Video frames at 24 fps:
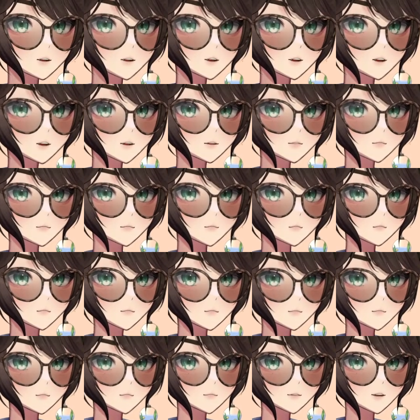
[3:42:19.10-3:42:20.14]
Well, this person's
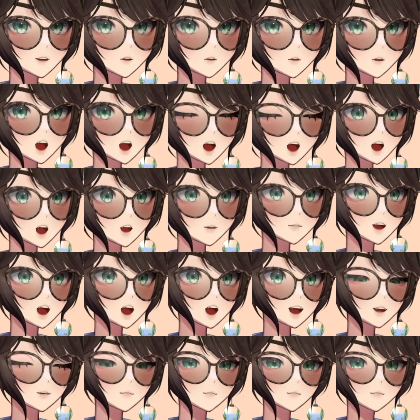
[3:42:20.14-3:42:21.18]
drawing manga
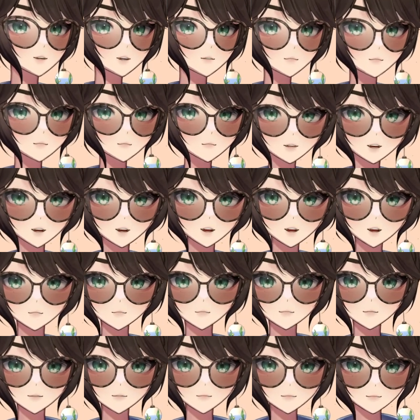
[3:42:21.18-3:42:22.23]
panels? That's sick. Okay,
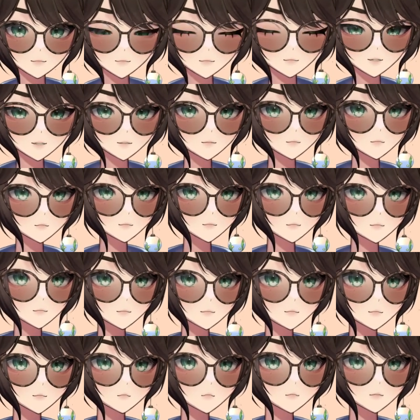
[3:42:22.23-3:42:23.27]
let's go rate this person drawing
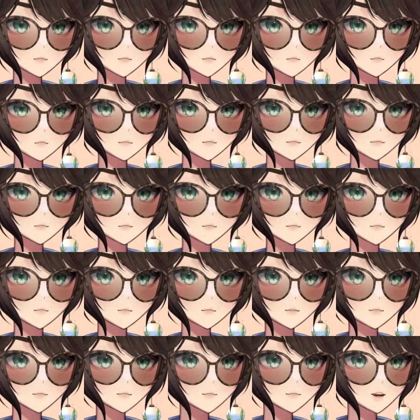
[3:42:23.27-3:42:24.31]
manga panels. That's kind of
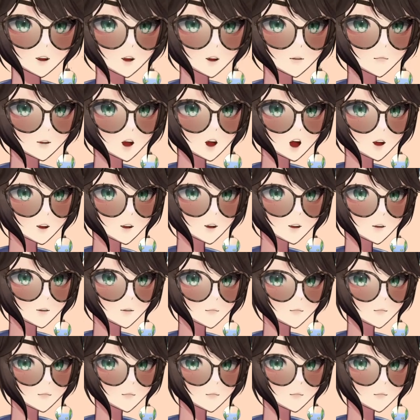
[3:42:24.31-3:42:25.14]
fucking sick, dude.